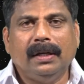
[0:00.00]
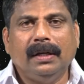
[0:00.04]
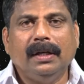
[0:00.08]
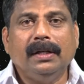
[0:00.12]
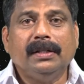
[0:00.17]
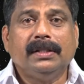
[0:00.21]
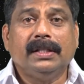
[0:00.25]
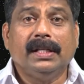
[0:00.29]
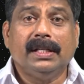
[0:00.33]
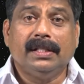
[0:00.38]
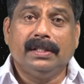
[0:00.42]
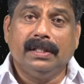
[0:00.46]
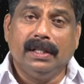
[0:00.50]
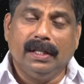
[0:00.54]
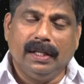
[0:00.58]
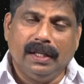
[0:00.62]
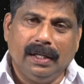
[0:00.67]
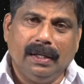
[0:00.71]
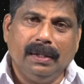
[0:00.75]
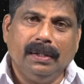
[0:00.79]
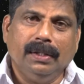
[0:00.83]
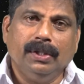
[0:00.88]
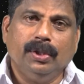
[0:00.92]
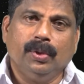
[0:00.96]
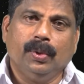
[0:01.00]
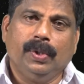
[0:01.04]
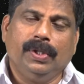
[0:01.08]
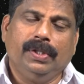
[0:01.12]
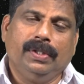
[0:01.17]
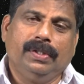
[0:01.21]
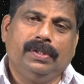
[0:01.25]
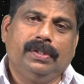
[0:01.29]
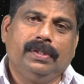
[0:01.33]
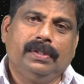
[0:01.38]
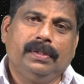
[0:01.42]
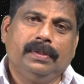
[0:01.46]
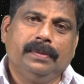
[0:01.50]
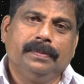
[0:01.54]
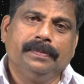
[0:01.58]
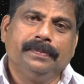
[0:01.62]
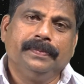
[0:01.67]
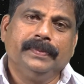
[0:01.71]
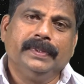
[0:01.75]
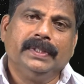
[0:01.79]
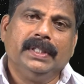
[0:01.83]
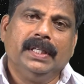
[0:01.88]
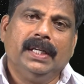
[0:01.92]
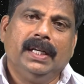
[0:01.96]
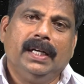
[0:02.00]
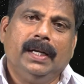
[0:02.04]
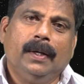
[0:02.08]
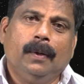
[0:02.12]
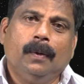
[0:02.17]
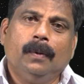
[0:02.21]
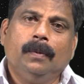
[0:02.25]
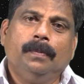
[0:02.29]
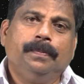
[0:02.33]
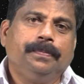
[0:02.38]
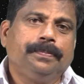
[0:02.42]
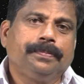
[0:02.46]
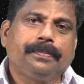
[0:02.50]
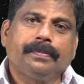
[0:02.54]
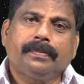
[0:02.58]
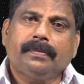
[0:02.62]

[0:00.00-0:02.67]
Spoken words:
insults and injuries. Now,